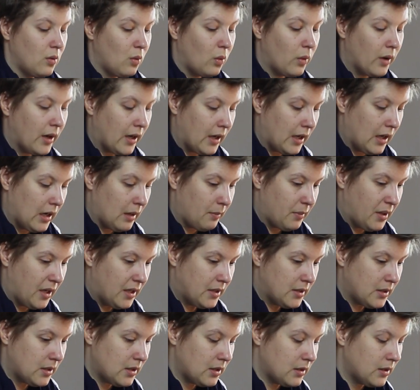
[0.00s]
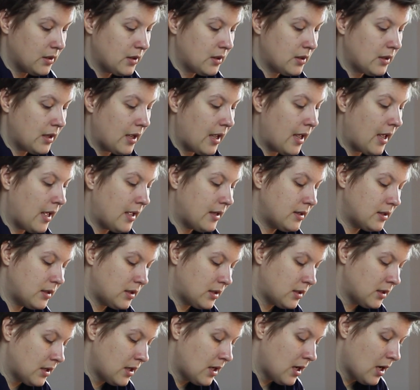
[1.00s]
watercolor pencils.
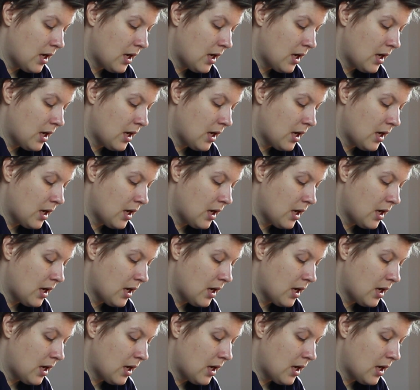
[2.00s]
And